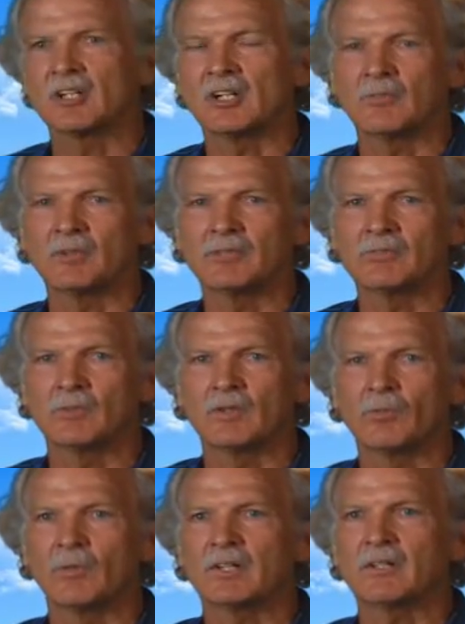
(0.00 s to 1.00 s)
thought was,
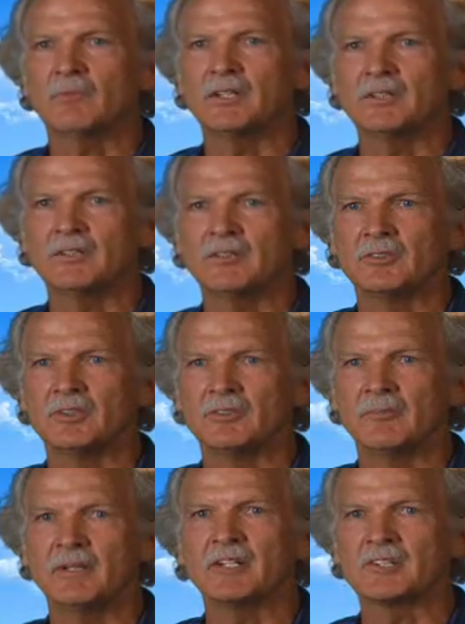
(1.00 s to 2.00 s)
well, what can we do to
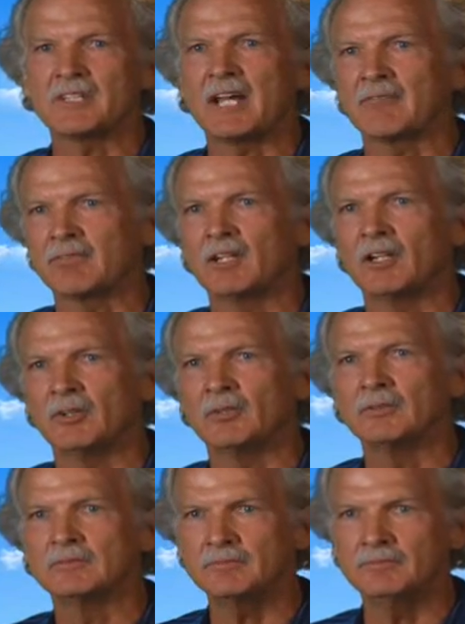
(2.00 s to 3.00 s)
diminish that flow
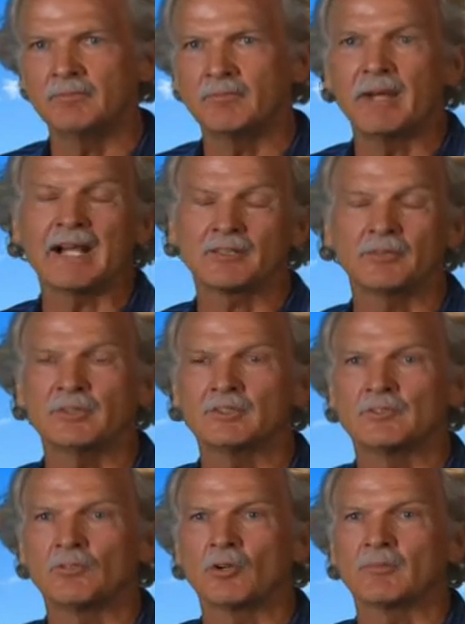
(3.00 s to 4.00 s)
back to
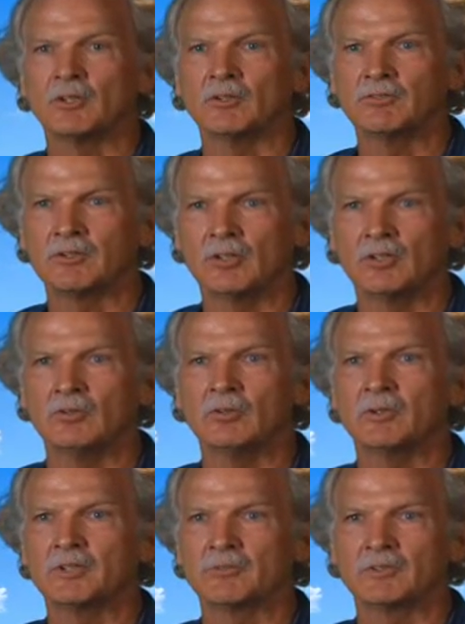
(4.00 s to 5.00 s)
its normal flow,
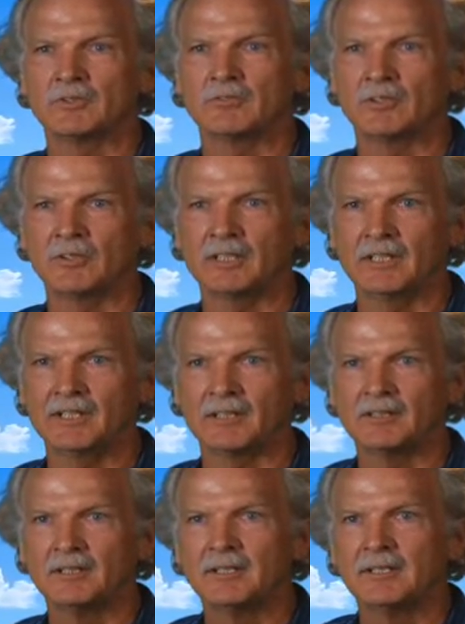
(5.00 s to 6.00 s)
which was very little?
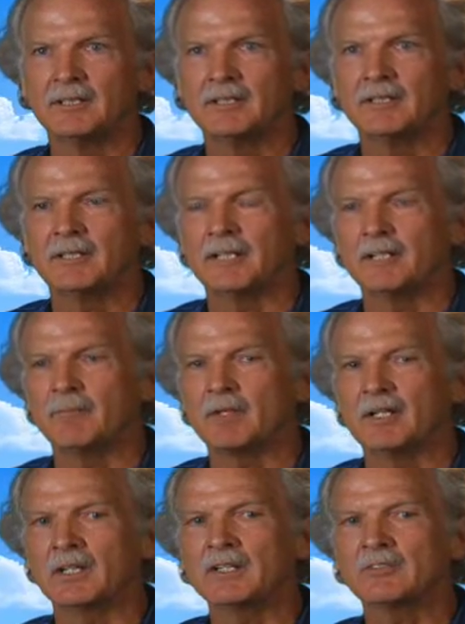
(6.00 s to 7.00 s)

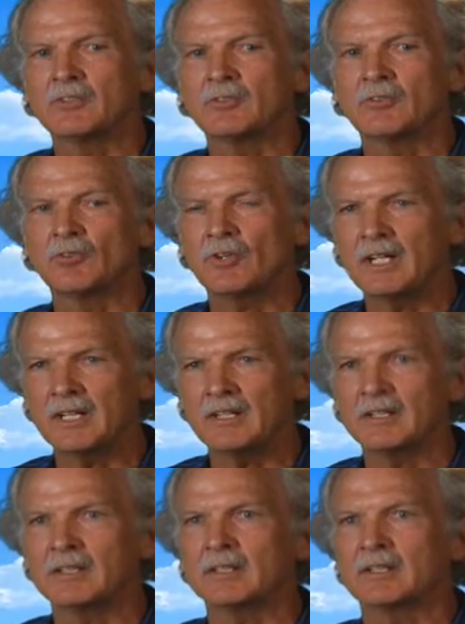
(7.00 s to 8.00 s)
Aliso Creek
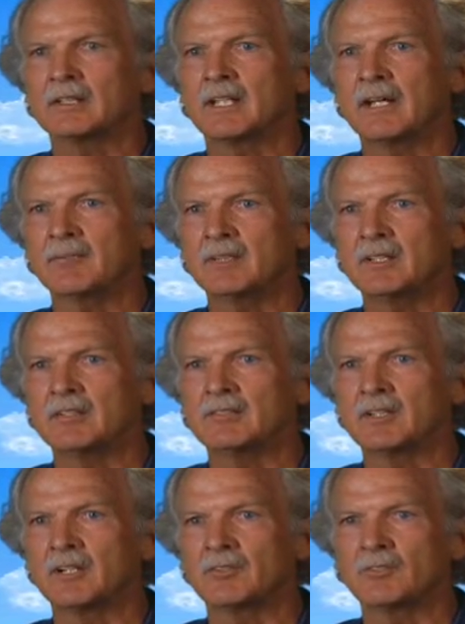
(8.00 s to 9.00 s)

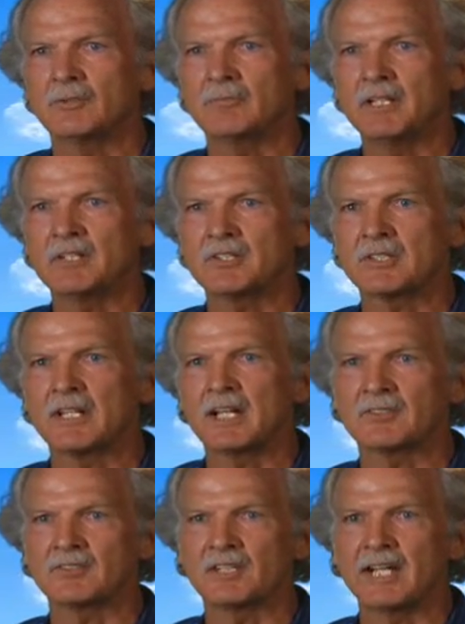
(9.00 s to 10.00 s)
empties onto a beach that
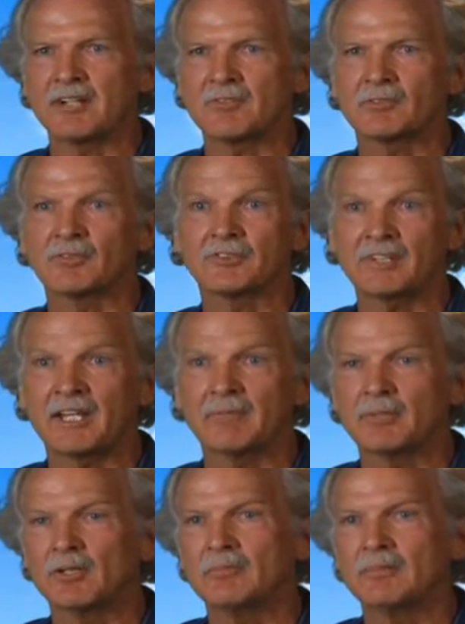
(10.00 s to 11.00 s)
has a natural
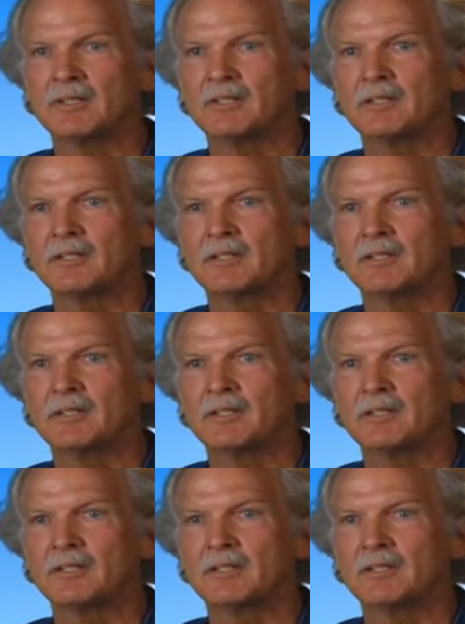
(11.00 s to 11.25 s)
sand berm,